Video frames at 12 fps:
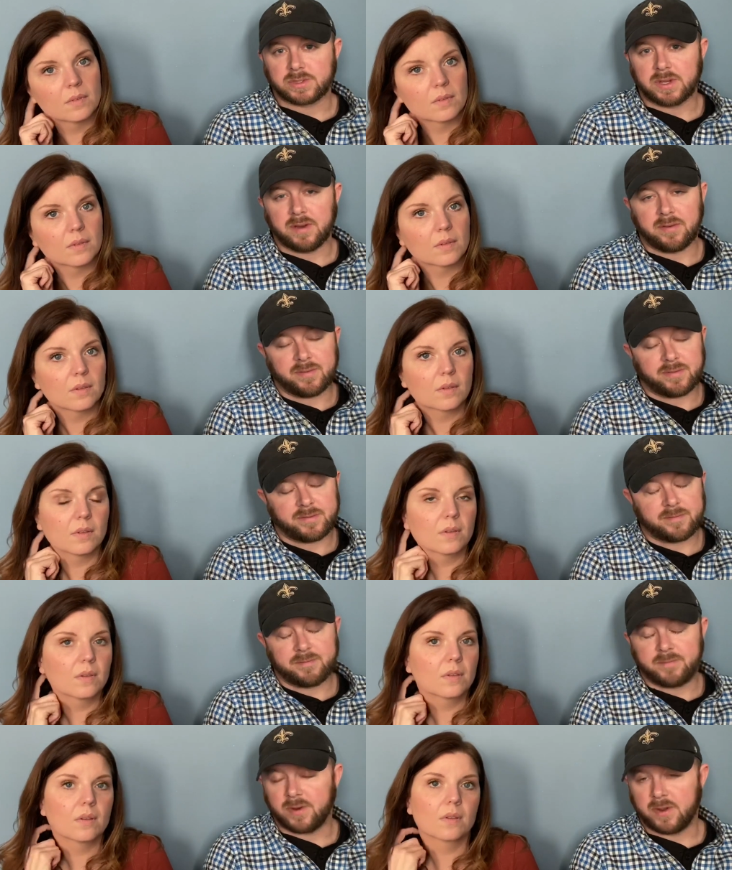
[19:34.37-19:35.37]
Speaker 1: stuff,
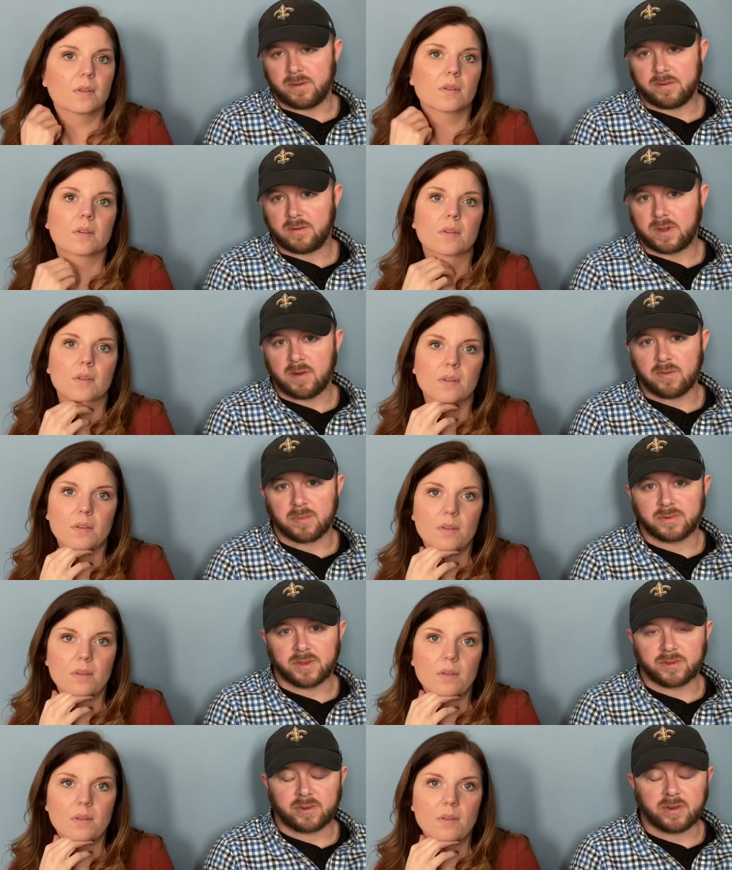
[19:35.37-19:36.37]
you know, cover them with
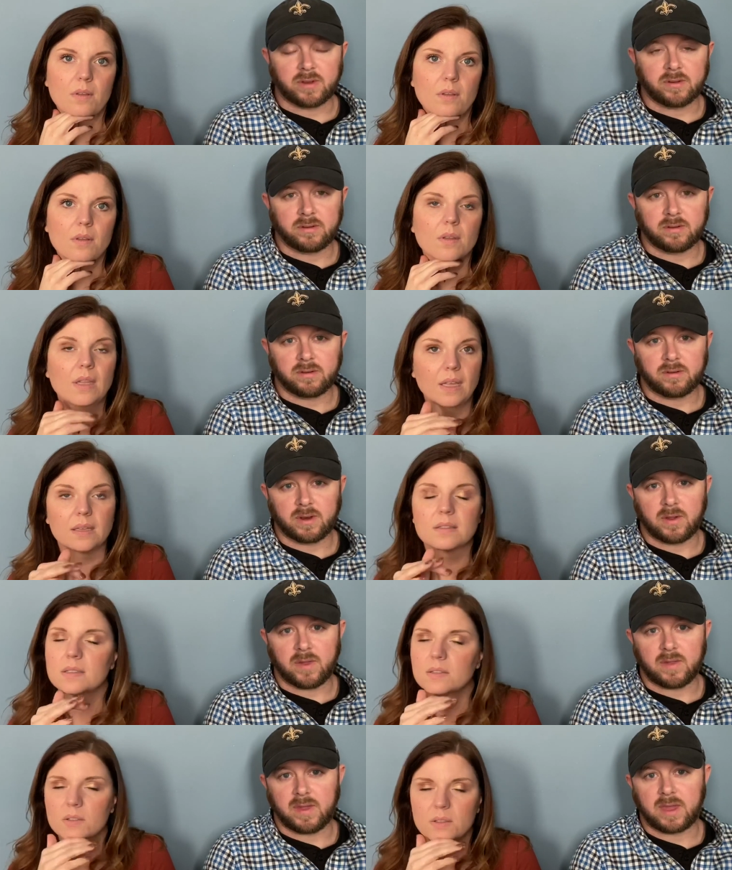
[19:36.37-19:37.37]
sunscreen. Yeah.
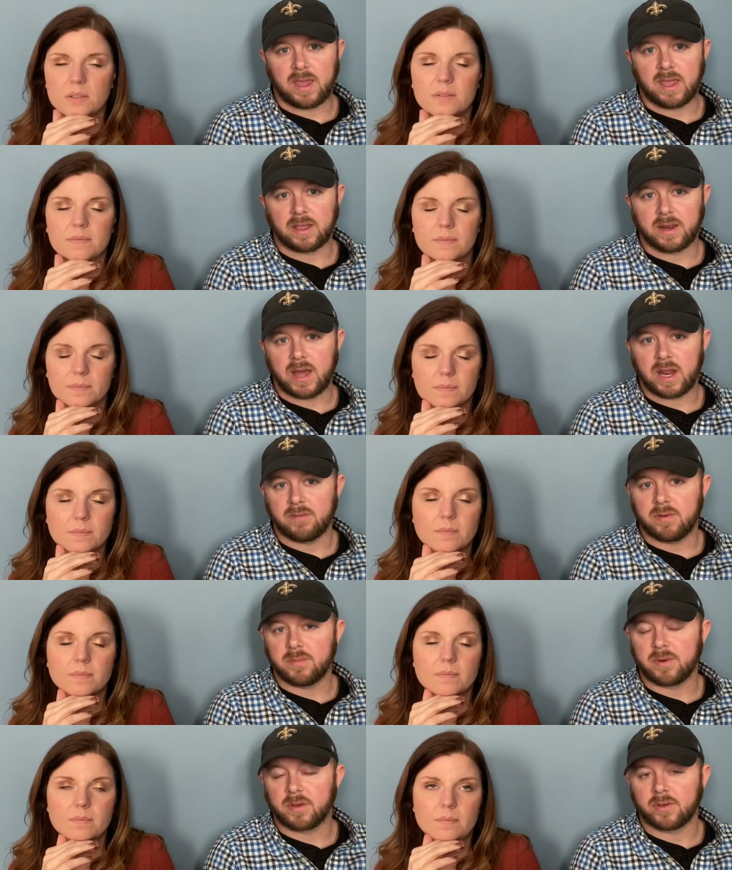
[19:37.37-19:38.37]
They, they can't get out of
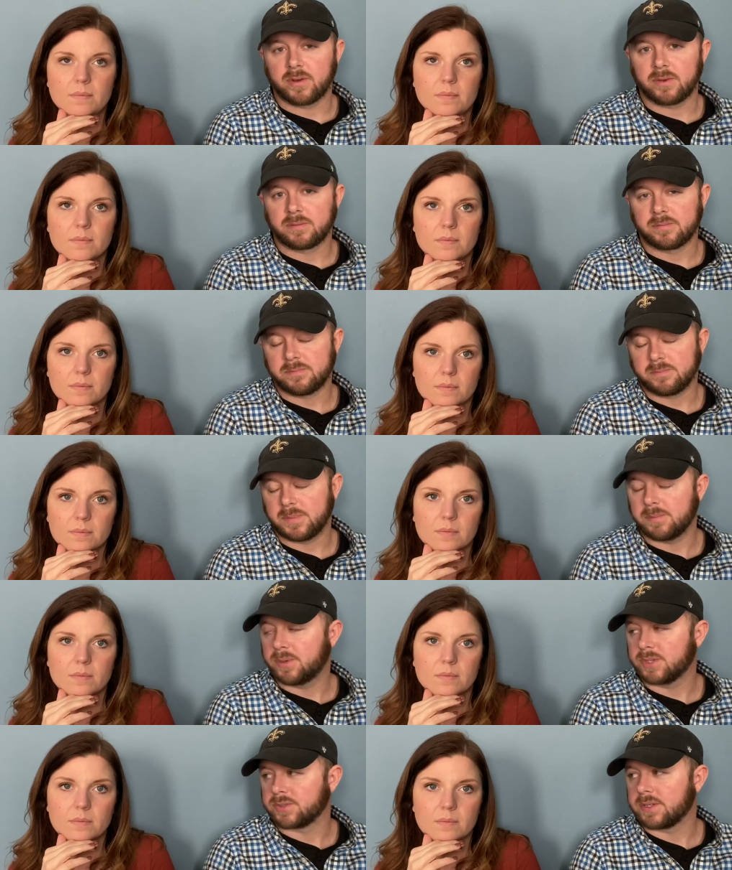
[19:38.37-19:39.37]
it because they're
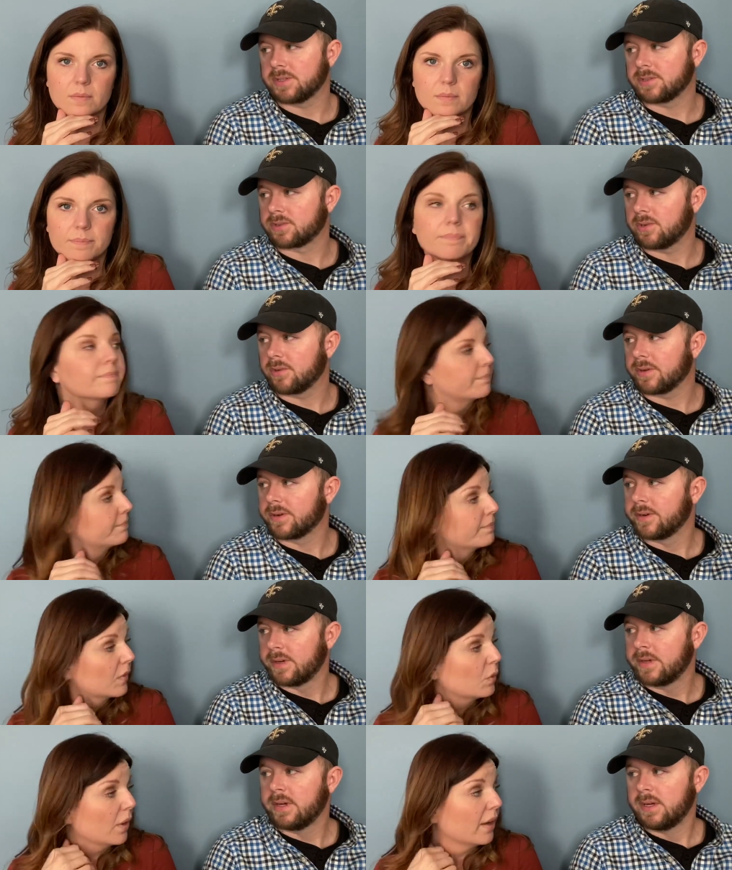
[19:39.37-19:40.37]
pushing on the stroller.
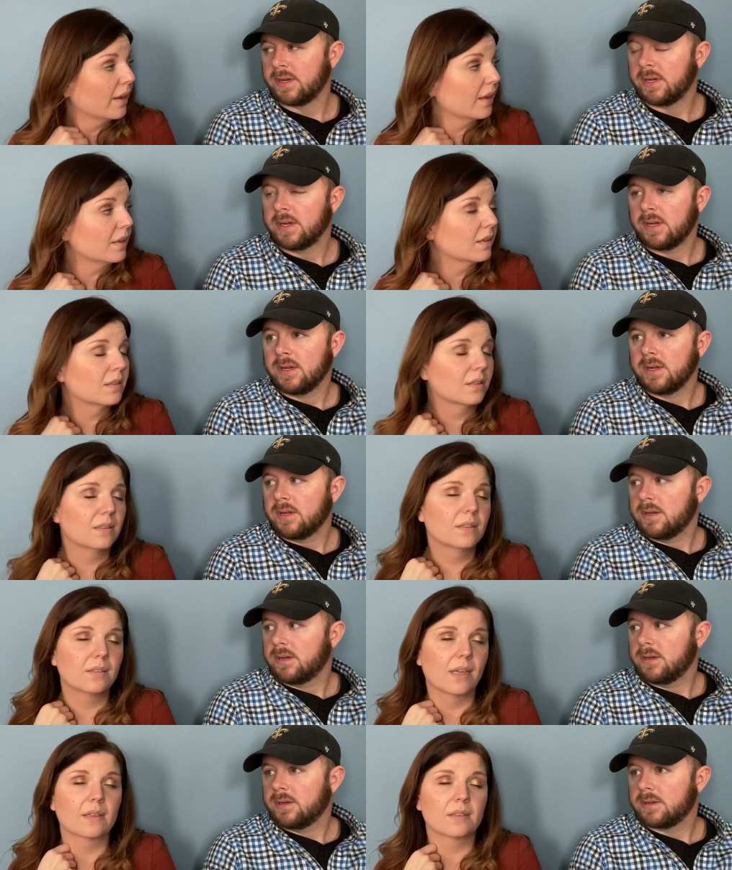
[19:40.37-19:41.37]
Speaker 2: Right,
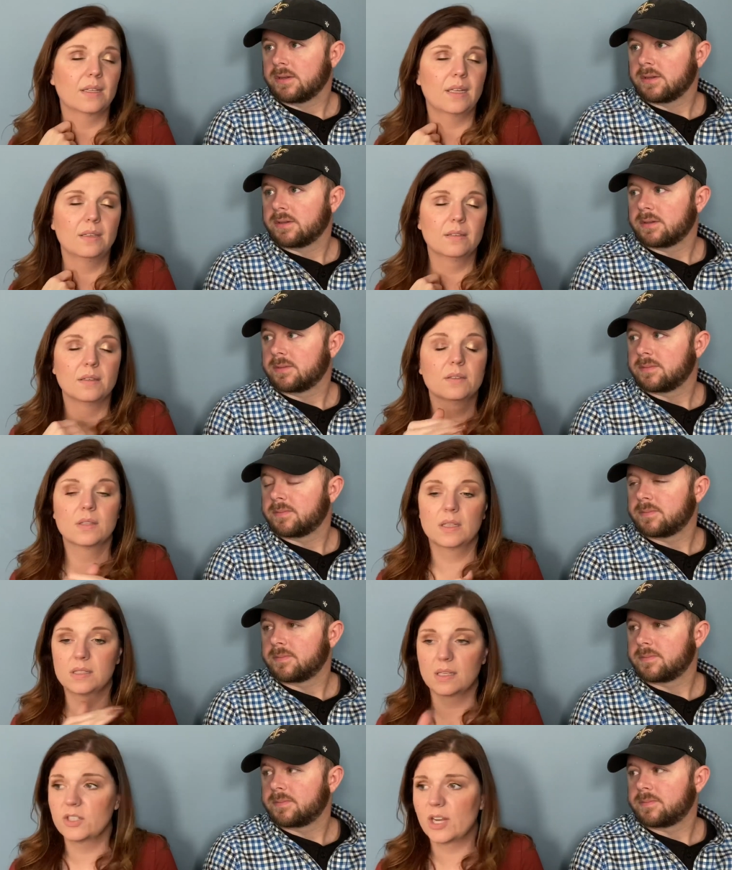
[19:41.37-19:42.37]
exactly. Uh, the
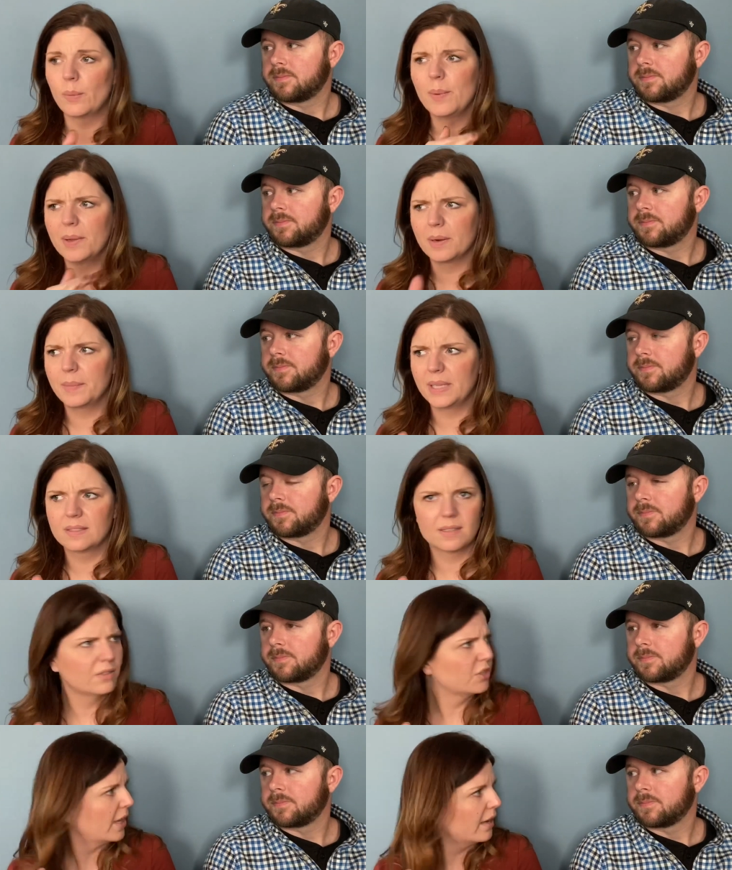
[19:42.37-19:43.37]
sunshade. We bought a big
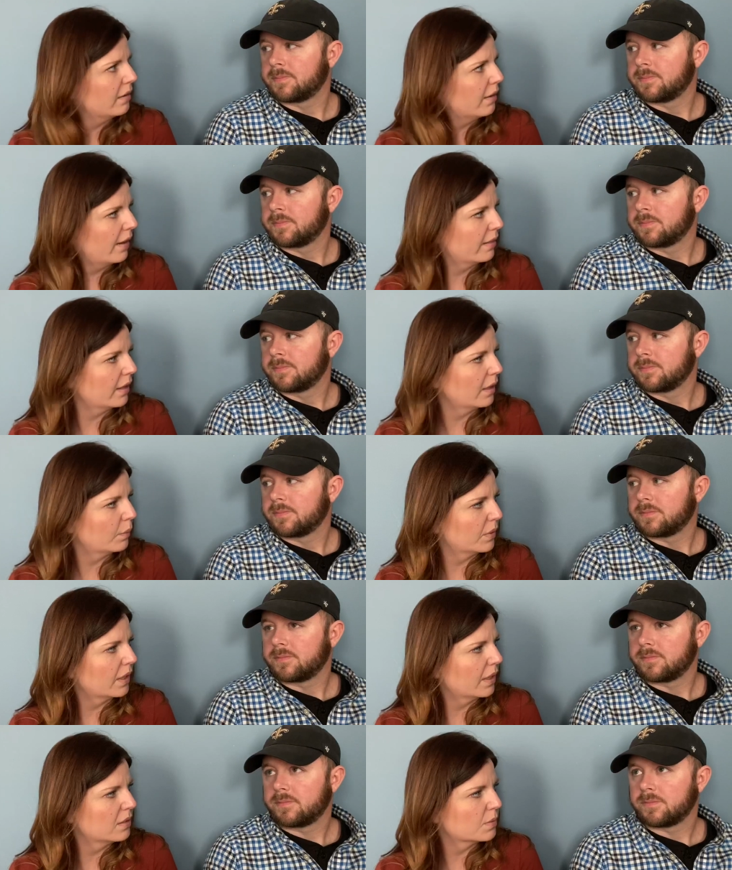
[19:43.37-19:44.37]
sunshade, I think, when
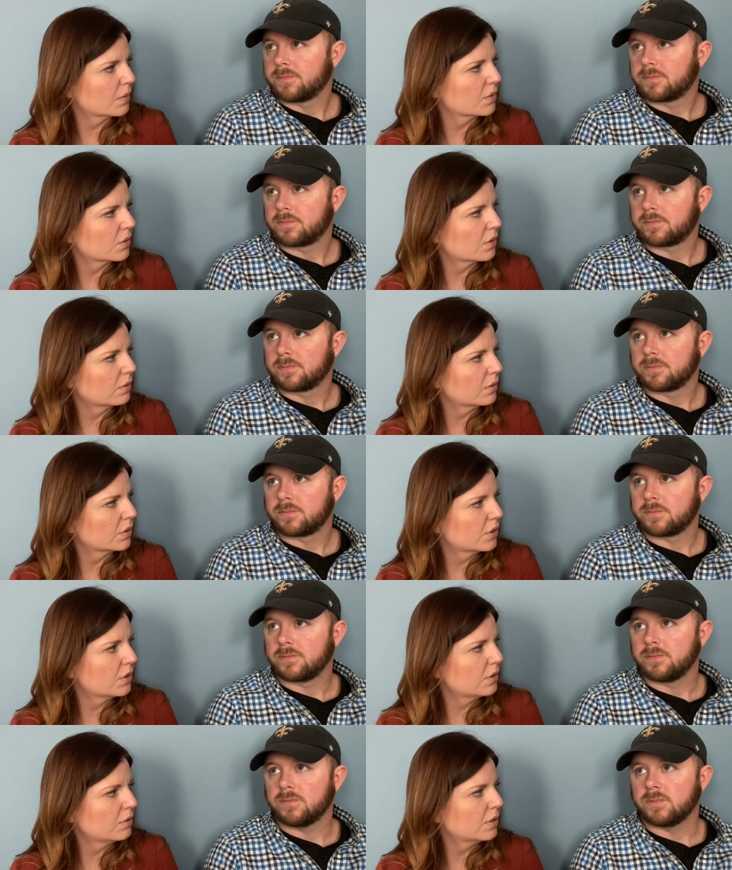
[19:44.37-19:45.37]
the kids were in strollers
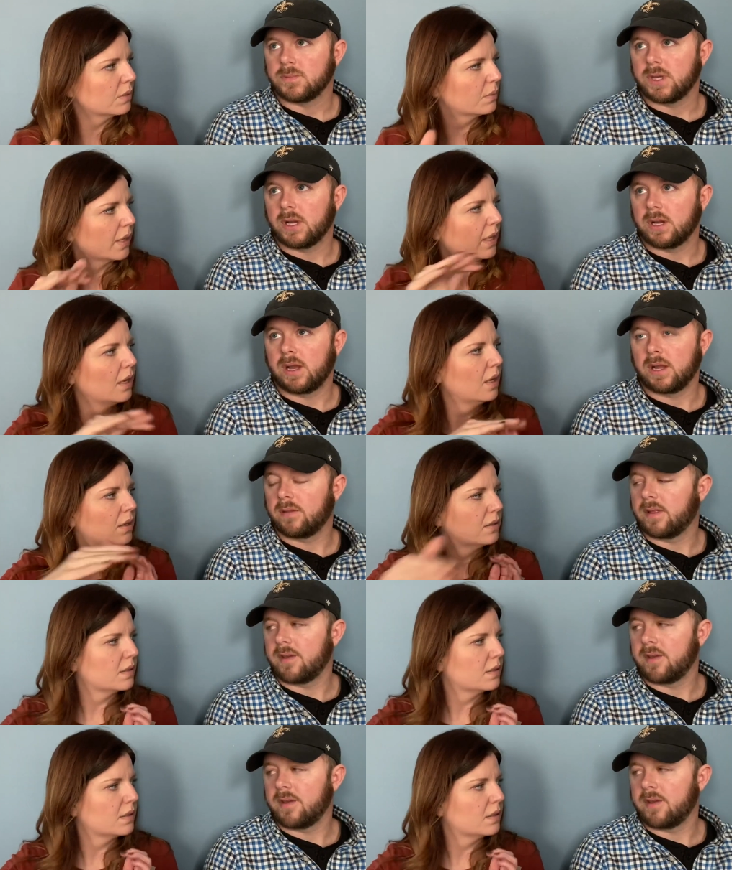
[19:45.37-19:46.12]
too, didn't yeah, we? And they